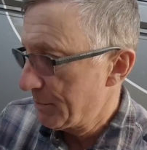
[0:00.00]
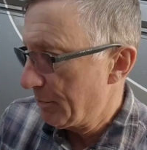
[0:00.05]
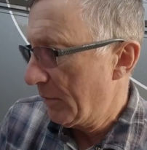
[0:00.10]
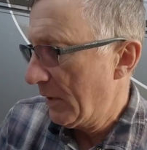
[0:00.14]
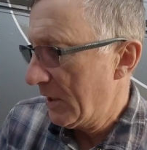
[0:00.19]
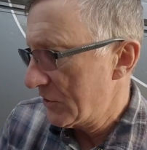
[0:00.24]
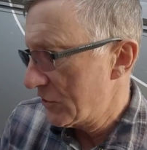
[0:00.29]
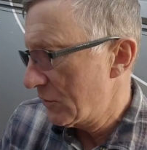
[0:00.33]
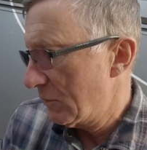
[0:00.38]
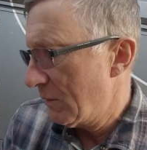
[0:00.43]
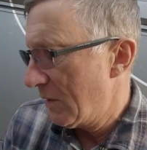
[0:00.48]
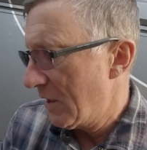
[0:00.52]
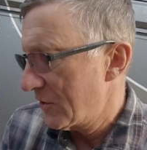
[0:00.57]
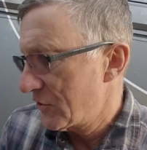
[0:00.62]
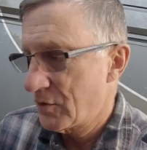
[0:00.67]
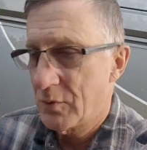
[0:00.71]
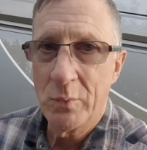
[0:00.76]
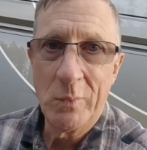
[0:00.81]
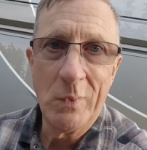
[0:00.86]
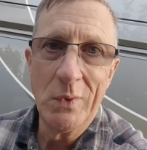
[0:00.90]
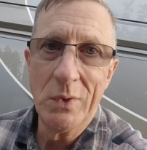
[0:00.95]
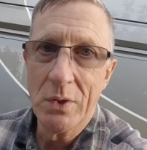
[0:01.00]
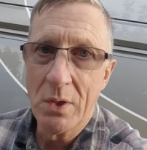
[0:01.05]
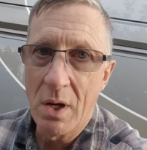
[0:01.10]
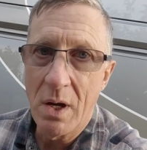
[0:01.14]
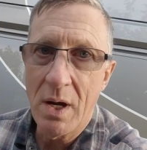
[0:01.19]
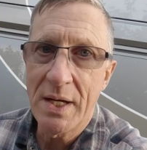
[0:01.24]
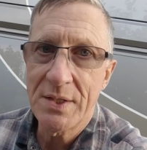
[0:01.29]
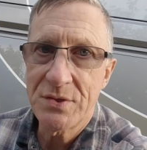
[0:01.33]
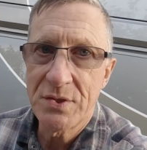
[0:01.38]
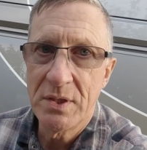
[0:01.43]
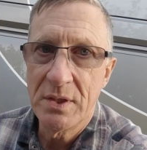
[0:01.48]
pressure washer will
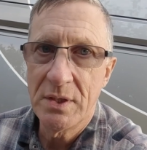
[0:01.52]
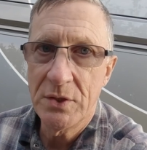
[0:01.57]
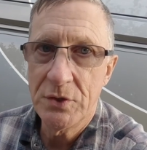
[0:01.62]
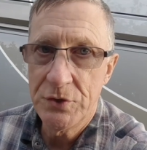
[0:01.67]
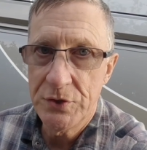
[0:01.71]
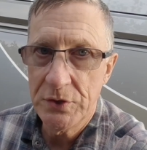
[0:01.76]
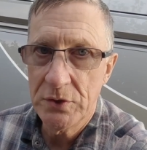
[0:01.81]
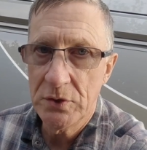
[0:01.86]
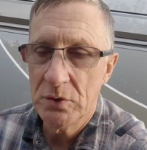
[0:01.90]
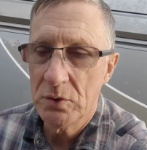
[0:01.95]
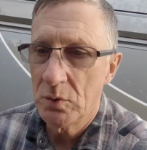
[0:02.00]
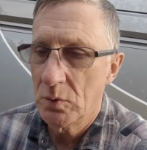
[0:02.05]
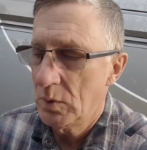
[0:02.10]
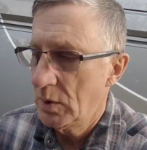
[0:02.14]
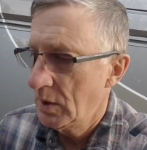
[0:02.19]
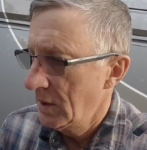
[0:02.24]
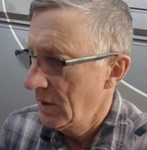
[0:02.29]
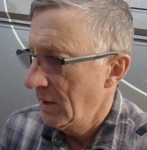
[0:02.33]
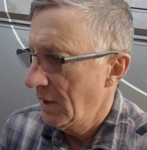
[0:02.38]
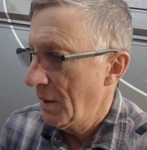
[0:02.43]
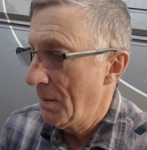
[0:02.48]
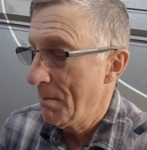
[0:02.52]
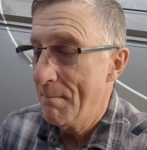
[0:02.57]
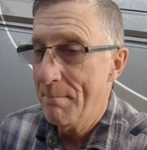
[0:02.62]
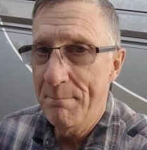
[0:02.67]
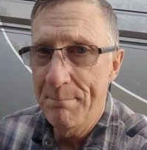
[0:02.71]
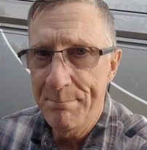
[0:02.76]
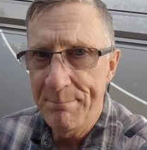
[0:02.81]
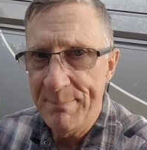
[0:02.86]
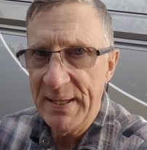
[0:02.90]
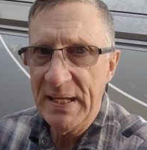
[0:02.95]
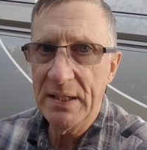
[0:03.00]
not do
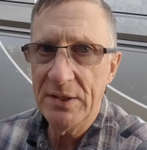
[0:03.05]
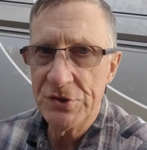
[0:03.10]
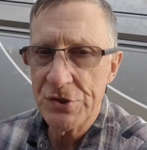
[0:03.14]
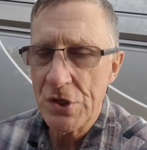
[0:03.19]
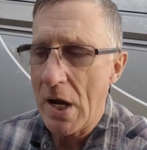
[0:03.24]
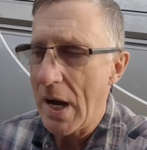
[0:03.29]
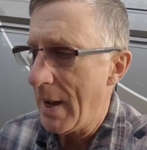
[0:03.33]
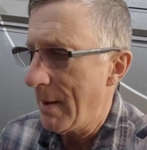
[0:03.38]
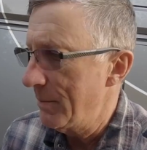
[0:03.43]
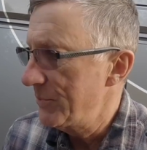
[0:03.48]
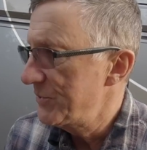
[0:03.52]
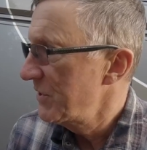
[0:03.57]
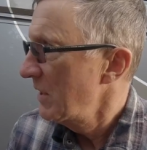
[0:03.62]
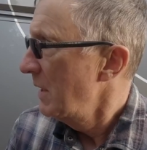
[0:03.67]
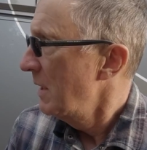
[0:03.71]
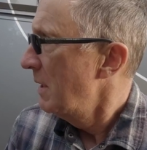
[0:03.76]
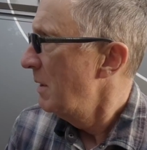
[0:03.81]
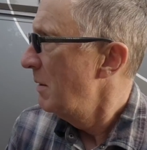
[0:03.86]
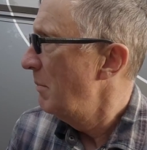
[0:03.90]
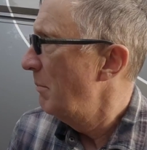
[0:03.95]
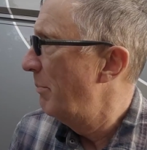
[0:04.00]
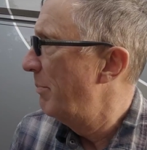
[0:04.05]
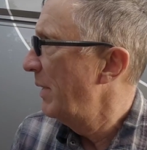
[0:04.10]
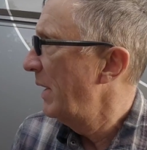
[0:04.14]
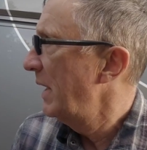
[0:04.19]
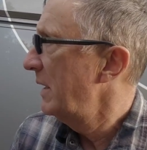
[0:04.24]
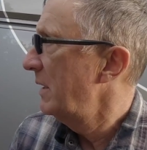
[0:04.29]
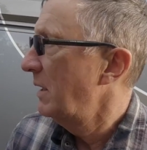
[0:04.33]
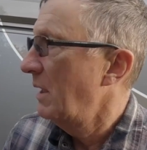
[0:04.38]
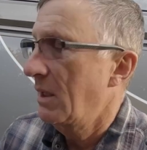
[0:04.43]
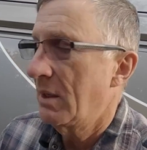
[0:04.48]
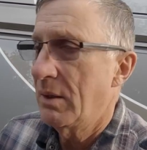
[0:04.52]
big jobs,
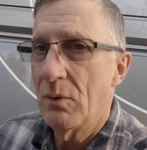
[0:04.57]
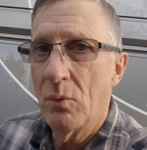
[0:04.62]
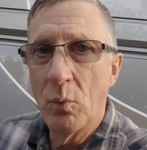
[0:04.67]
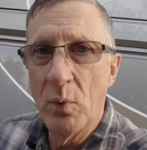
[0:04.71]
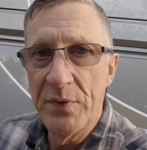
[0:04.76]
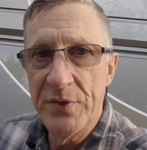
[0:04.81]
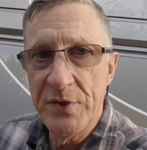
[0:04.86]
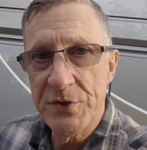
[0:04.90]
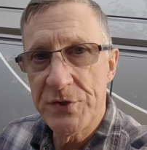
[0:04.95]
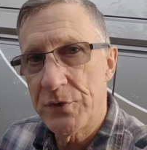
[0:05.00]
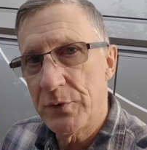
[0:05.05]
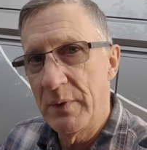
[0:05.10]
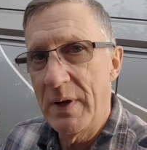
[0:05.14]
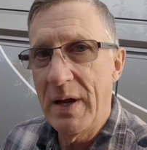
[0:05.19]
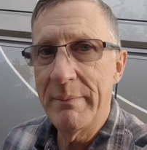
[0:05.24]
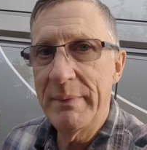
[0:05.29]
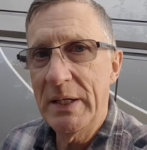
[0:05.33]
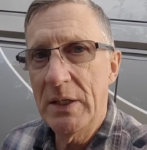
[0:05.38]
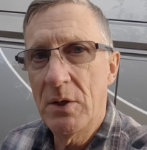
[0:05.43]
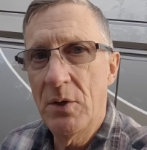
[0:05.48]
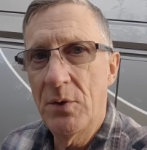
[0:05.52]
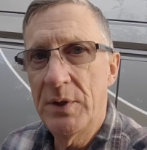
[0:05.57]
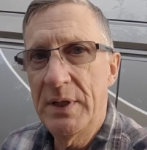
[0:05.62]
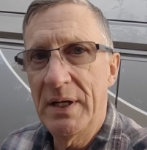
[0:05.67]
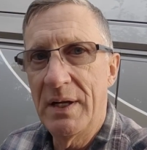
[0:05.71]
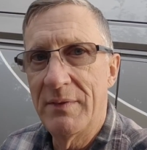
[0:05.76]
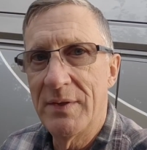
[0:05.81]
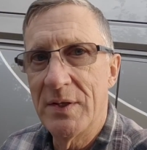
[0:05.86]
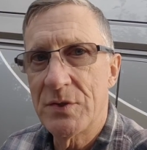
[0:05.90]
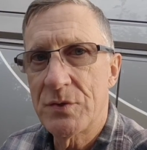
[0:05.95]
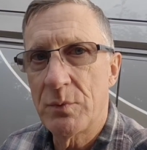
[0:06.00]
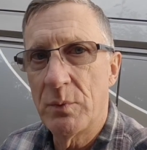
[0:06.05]
but with the ceramic coating
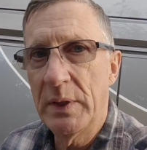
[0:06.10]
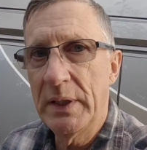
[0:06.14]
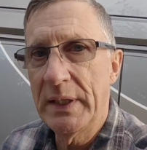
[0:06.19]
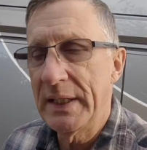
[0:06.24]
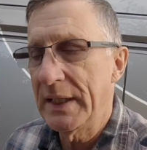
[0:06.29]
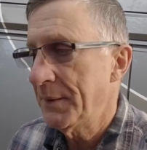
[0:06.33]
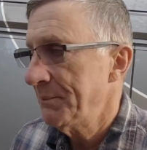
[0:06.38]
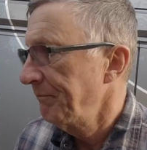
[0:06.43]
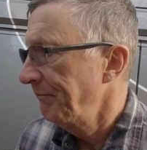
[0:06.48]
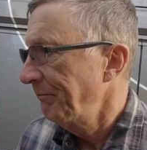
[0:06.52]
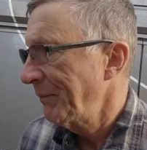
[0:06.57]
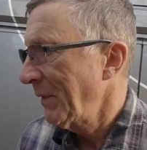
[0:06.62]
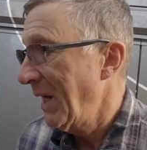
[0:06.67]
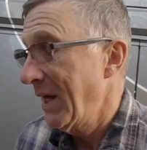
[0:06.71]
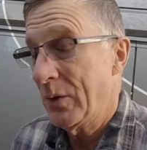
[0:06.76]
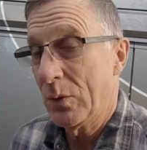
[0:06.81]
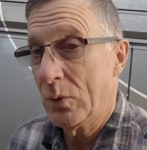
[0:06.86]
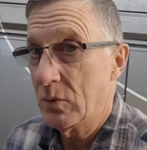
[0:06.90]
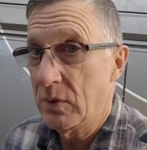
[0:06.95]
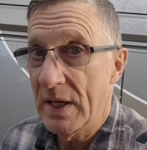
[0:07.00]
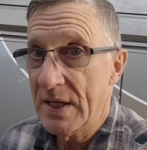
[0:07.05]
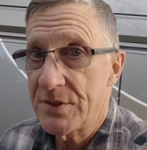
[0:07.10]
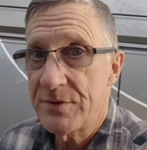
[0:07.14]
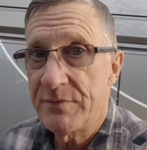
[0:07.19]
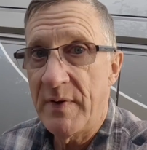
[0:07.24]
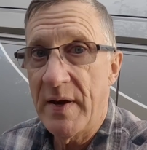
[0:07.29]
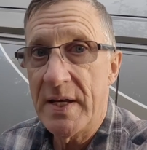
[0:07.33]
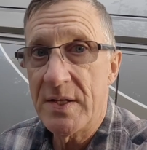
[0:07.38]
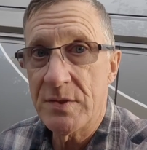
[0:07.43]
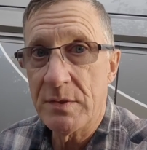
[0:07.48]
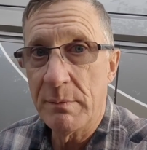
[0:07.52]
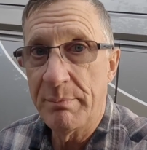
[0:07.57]
on this rig, I don't
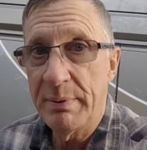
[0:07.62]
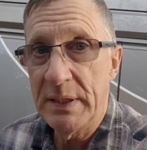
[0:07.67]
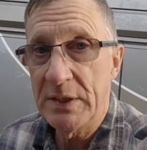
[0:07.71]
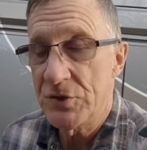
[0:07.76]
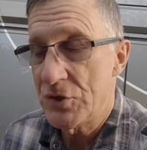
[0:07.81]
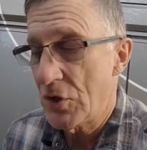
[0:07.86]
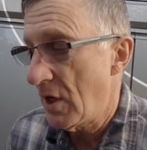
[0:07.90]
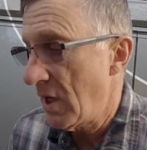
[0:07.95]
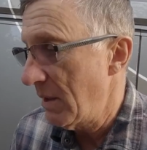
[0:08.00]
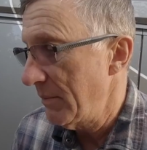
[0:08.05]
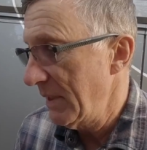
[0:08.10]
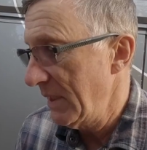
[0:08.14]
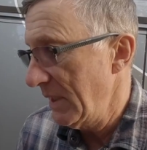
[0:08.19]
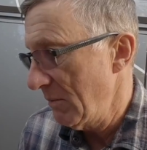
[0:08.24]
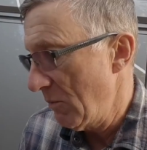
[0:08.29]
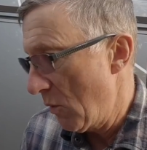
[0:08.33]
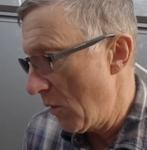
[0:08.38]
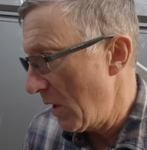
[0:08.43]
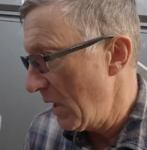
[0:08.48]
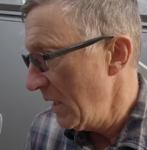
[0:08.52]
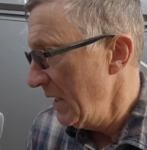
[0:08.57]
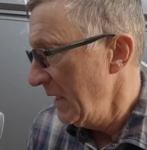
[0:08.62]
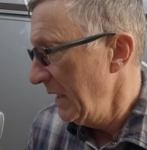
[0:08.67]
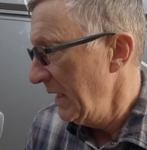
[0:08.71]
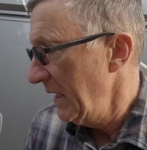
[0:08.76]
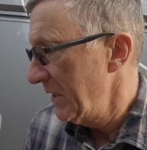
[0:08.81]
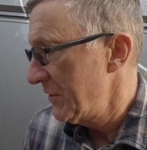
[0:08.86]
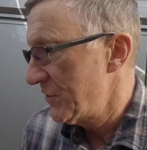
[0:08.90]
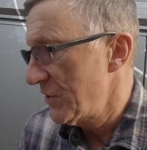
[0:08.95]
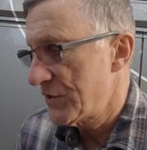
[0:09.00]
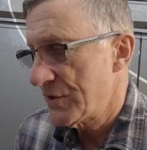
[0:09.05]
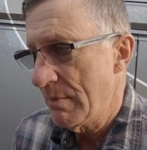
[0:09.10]
classify it as a big job anymore.
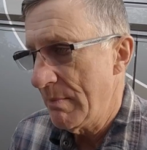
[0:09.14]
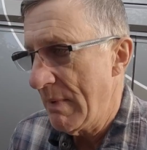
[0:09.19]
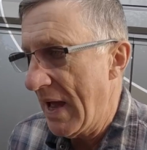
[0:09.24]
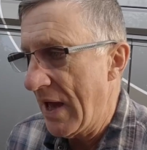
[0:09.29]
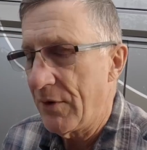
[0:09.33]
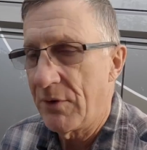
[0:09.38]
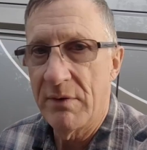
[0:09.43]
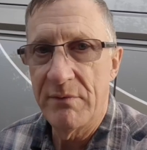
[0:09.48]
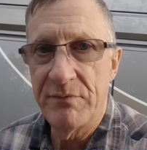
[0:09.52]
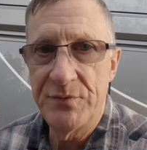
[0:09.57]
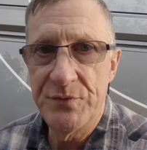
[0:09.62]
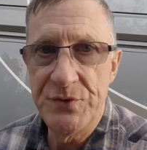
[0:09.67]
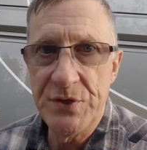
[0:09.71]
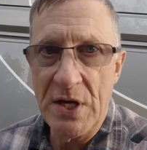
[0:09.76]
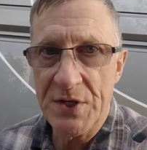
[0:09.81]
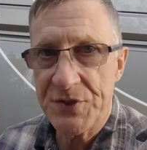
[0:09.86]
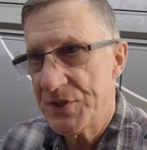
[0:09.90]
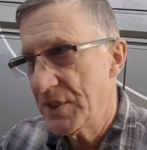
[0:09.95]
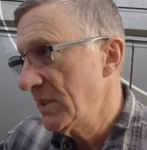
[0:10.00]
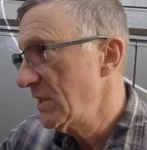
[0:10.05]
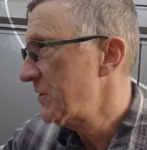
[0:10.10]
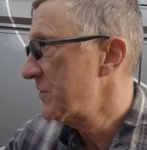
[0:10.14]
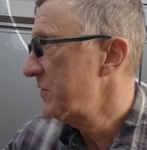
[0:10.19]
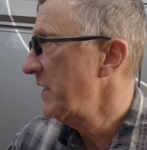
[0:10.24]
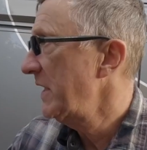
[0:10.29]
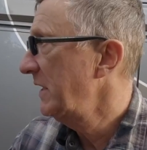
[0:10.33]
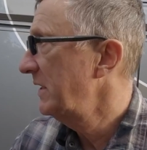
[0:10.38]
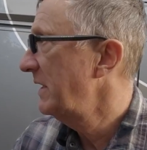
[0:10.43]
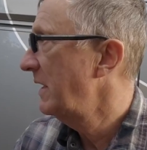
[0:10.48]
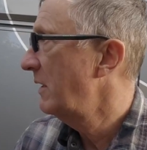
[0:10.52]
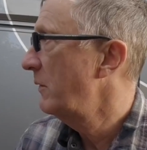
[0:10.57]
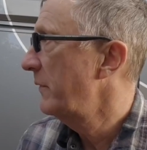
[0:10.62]
It's just a matter of dusting this
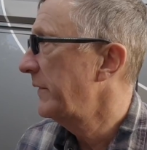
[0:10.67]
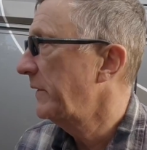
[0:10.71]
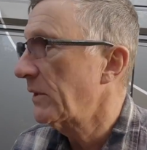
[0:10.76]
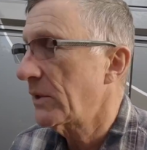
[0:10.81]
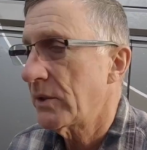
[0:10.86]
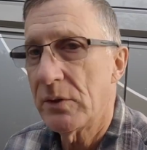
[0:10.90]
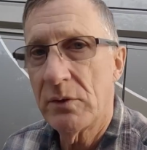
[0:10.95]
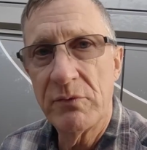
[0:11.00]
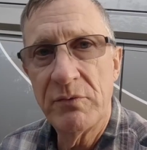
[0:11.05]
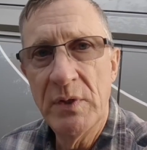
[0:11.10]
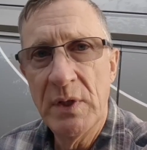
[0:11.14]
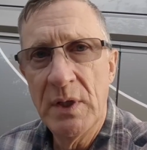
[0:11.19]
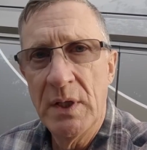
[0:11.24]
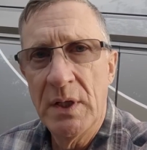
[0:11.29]
thing down with a little